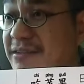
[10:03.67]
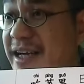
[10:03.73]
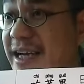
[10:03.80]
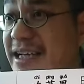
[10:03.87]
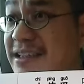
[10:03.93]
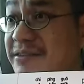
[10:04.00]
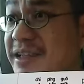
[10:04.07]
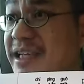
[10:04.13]

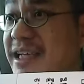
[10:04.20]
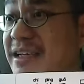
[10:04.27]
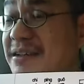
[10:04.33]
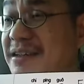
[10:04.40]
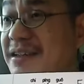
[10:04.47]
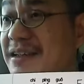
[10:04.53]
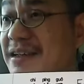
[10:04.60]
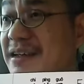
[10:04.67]
Right? We
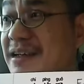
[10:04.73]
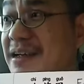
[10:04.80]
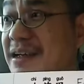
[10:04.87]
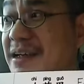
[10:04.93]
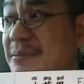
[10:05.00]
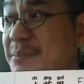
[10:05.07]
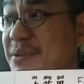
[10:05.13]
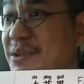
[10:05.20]
can
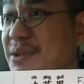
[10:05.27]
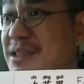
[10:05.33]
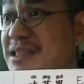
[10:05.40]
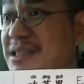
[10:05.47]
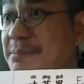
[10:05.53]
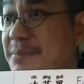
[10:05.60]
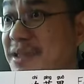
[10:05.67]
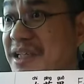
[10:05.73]

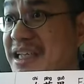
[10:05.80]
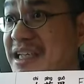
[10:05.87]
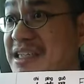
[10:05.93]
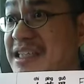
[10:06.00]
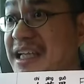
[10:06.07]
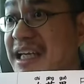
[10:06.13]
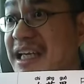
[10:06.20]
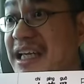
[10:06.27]
put
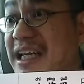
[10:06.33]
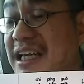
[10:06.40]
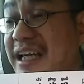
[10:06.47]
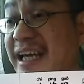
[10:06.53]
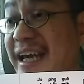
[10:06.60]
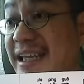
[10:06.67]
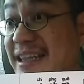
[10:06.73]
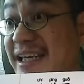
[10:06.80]
please in
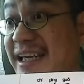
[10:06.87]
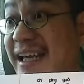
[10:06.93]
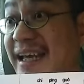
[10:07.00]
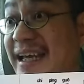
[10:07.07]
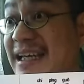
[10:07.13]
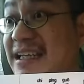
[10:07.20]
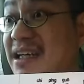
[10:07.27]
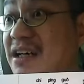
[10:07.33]
at the
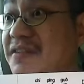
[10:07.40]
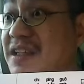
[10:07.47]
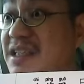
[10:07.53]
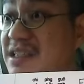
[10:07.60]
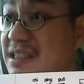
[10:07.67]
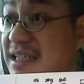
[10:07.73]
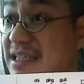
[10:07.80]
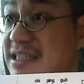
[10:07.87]
end of the
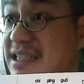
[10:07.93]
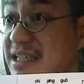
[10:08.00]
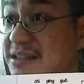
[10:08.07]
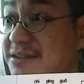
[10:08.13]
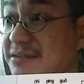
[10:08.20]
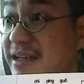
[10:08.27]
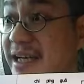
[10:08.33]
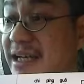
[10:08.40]

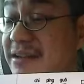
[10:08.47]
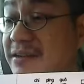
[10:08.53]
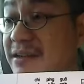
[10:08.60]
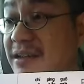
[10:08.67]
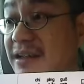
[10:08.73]
sentence, right?